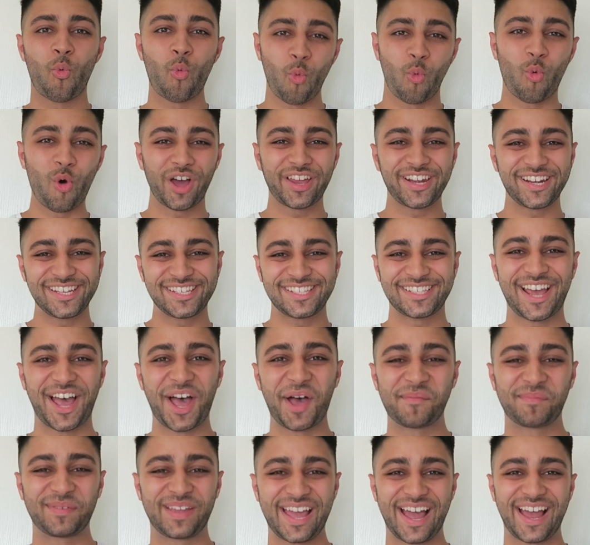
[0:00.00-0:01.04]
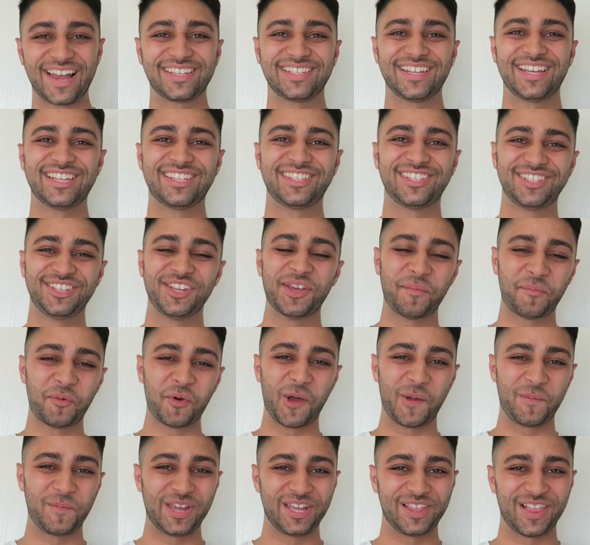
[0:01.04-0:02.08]
What is up, guys? It's your
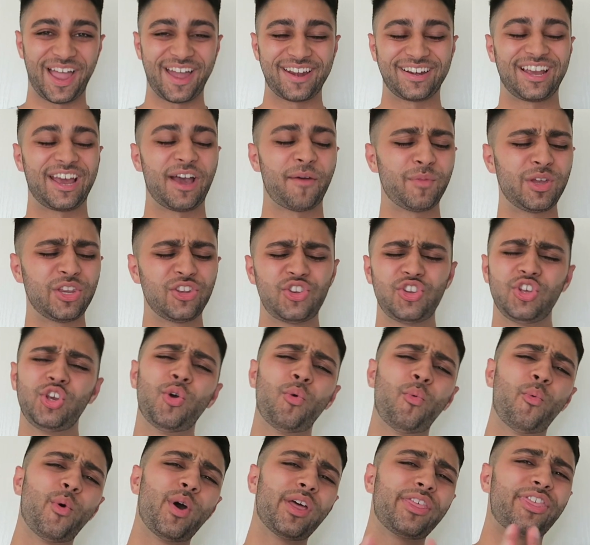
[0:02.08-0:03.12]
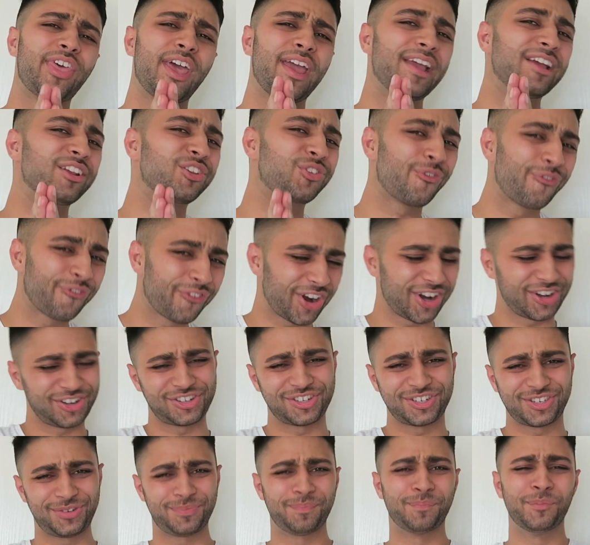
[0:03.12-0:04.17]
boy Milad coming to you with his
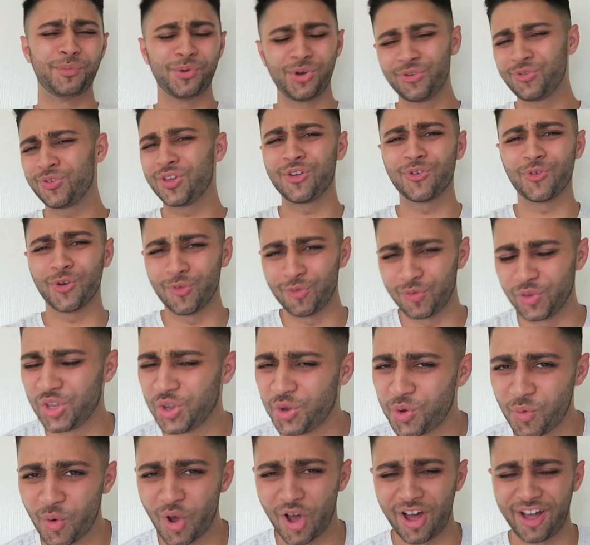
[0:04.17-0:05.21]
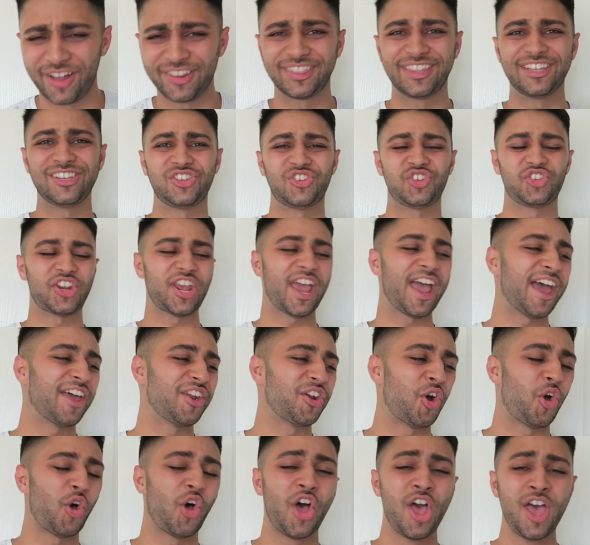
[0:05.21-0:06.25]
first movie review on this
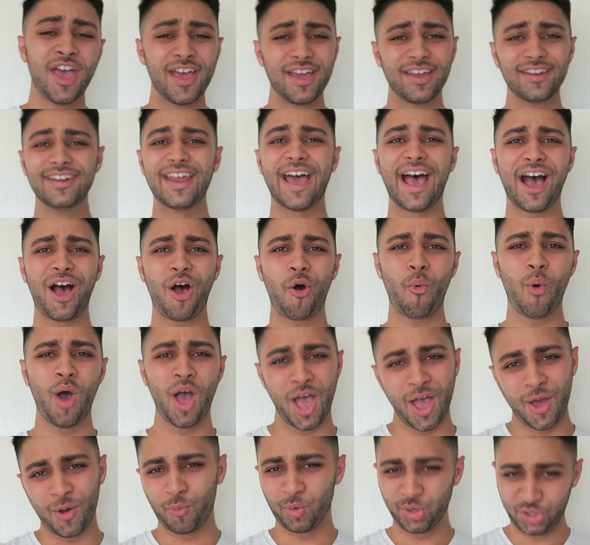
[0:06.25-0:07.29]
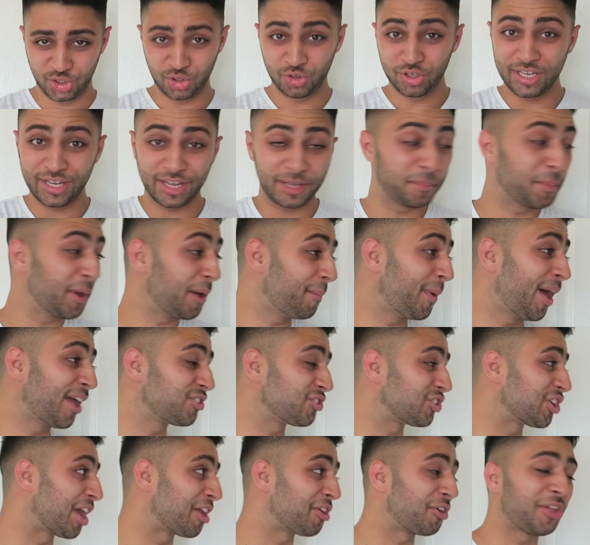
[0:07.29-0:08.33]
channel. Now, what's unique about my
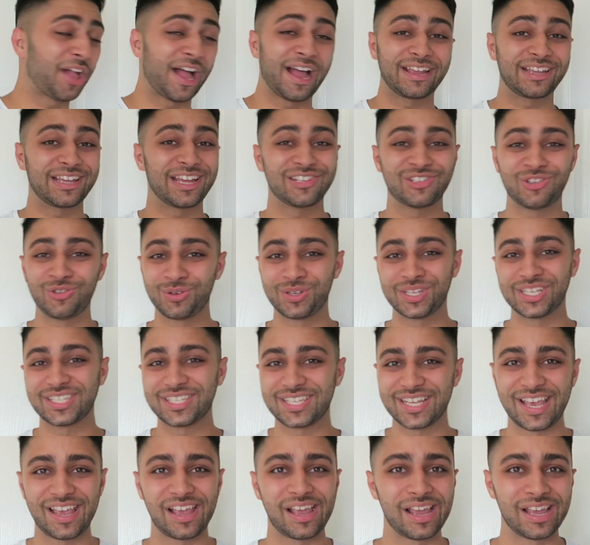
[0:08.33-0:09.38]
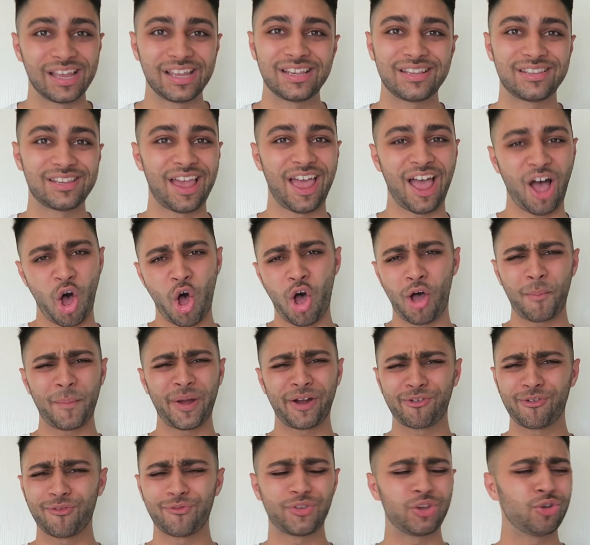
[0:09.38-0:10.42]
channel, I guess you can say, is all
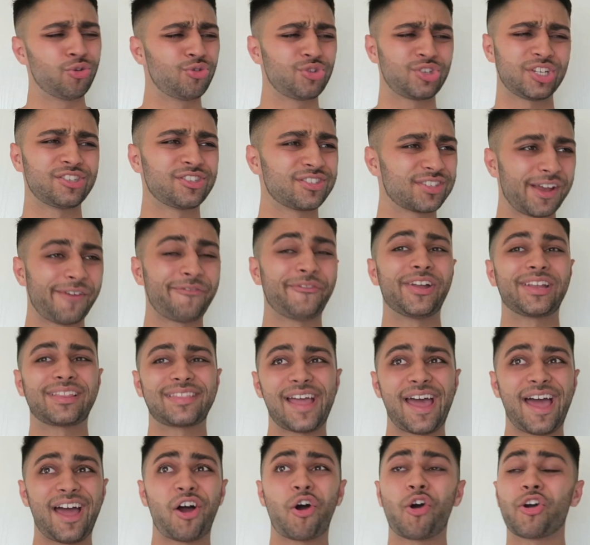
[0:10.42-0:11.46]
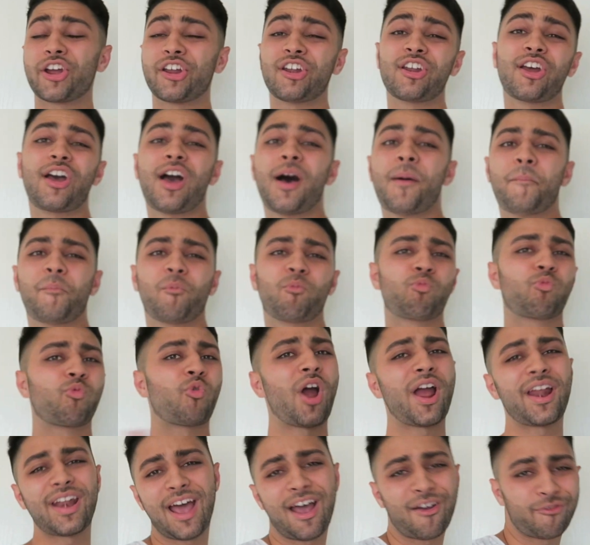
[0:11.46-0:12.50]
my reviews and stuff like that are gonna come
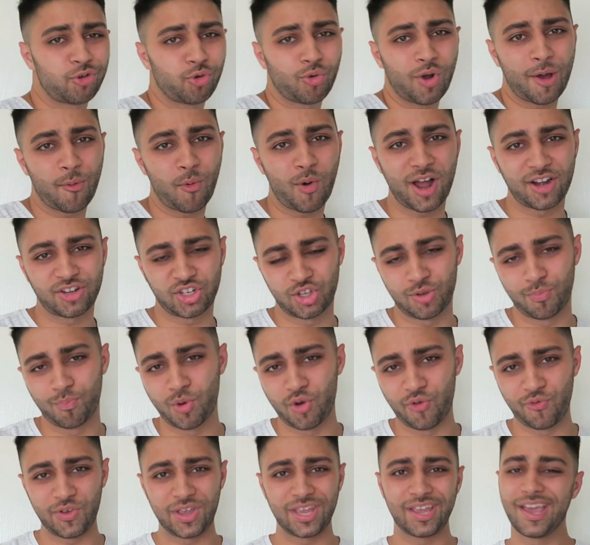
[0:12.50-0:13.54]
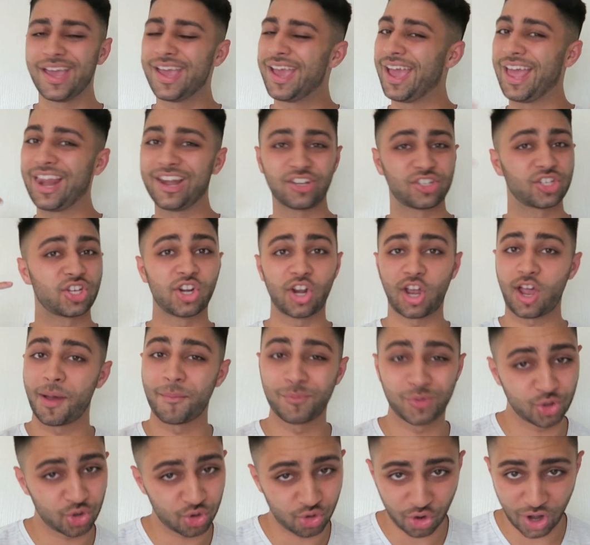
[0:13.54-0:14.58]
right after I watch the movie, and it's gonna
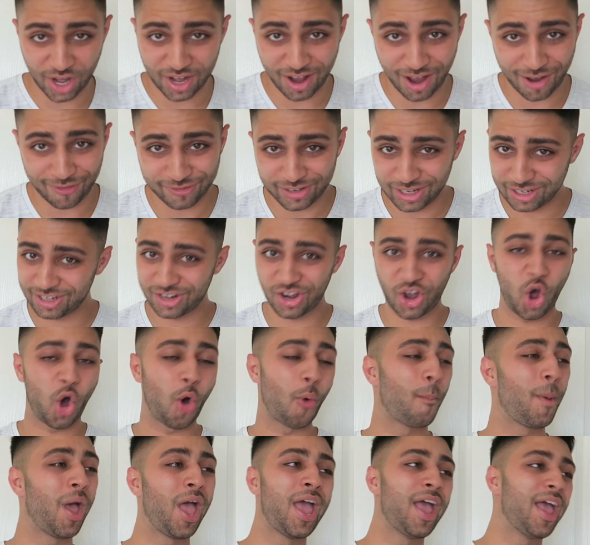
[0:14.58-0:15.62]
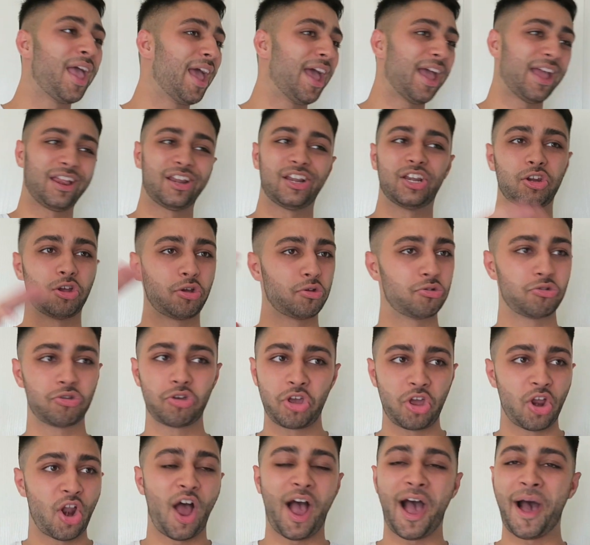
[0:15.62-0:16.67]
come straight off the dome. And
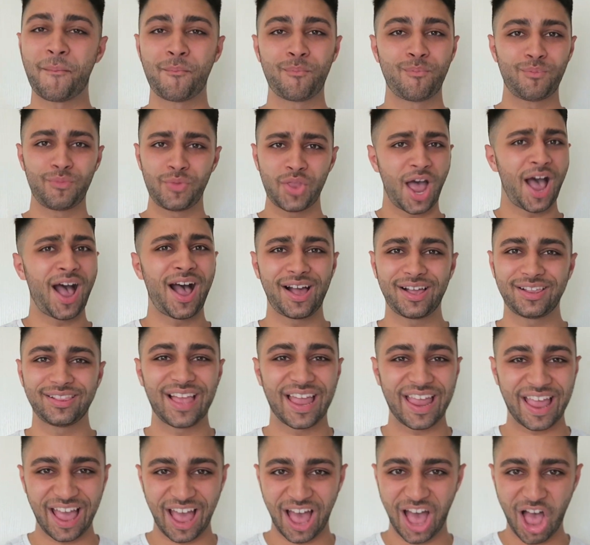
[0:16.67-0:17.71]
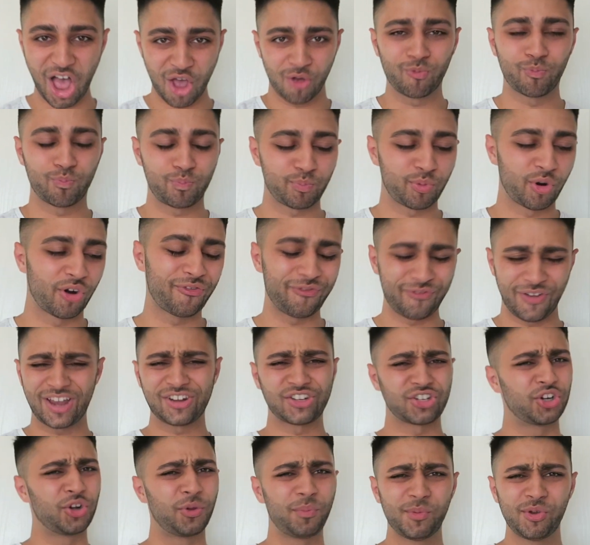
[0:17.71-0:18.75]
you know, I'm not like a
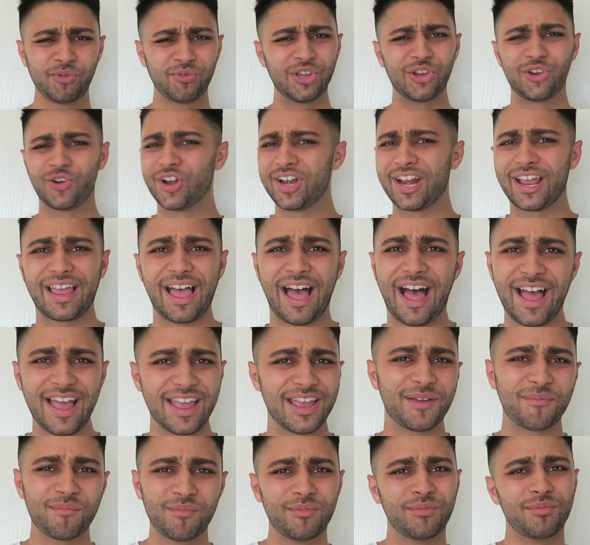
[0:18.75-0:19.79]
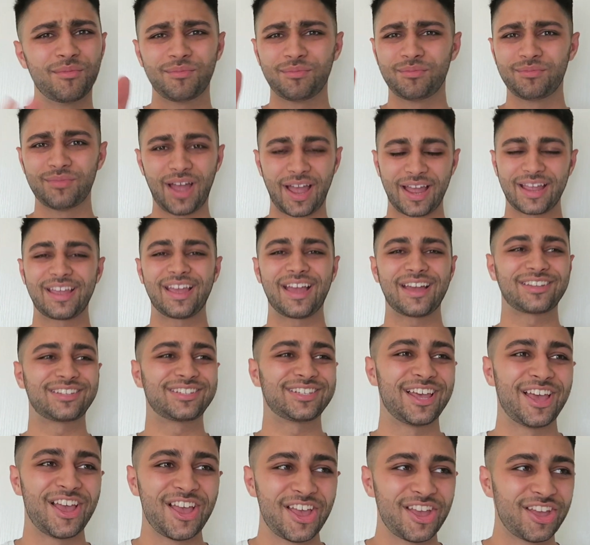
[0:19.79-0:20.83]
professional movie critic. I am, I
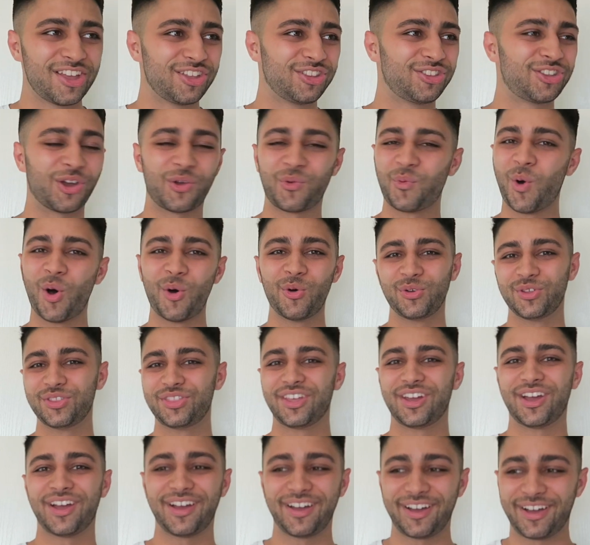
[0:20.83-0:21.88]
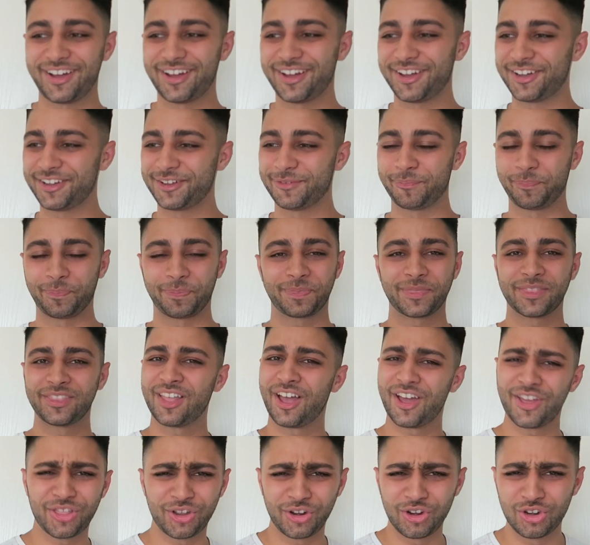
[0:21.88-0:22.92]
guess, to quote the
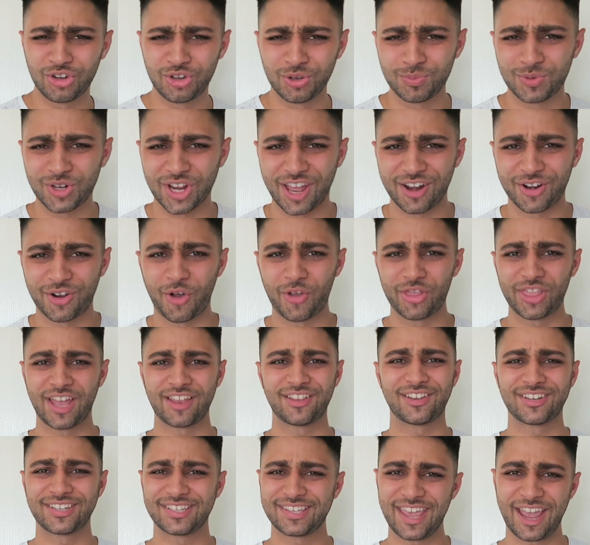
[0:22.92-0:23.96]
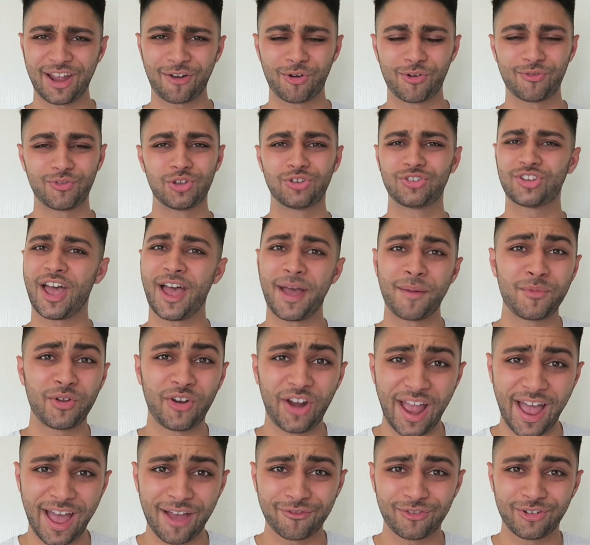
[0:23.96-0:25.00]
other YouTube channel that does tech reviews, I'm
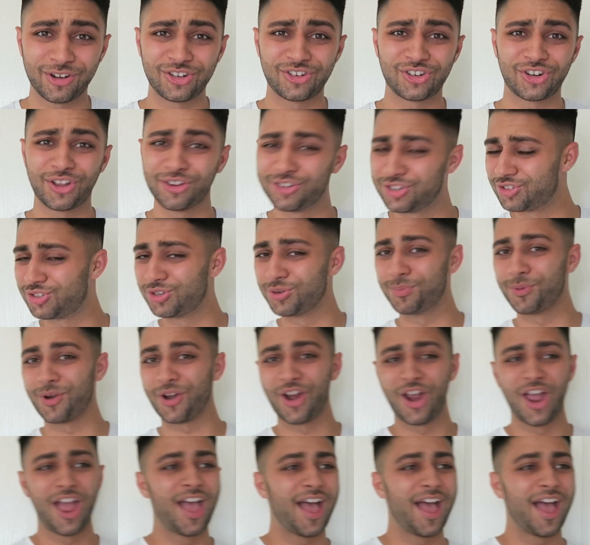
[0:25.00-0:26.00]
your average consumer.